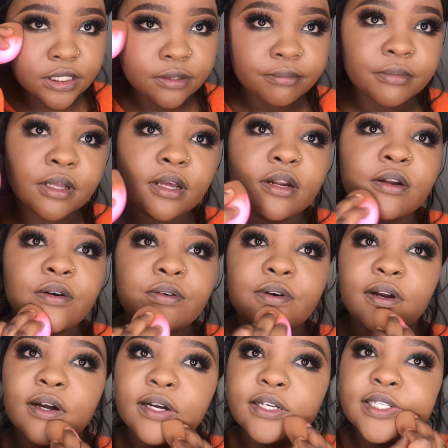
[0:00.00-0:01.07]
I'm getting old,
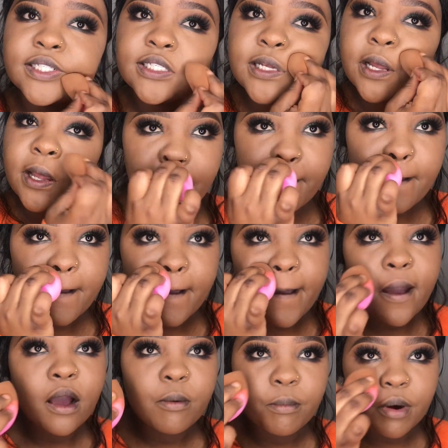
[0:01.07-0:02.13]
guys.
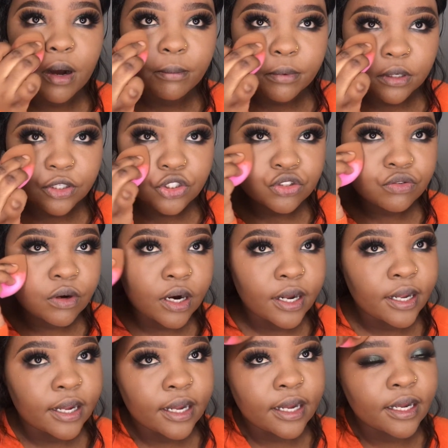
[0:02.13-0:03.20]
But I'm going to
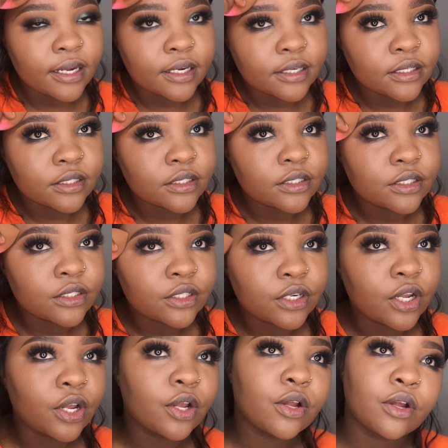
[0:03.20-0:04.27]
try and, you
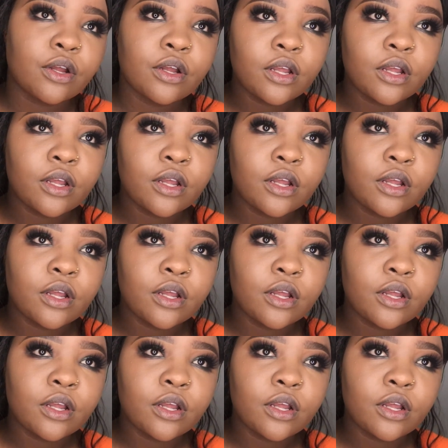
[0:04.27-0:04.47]
know,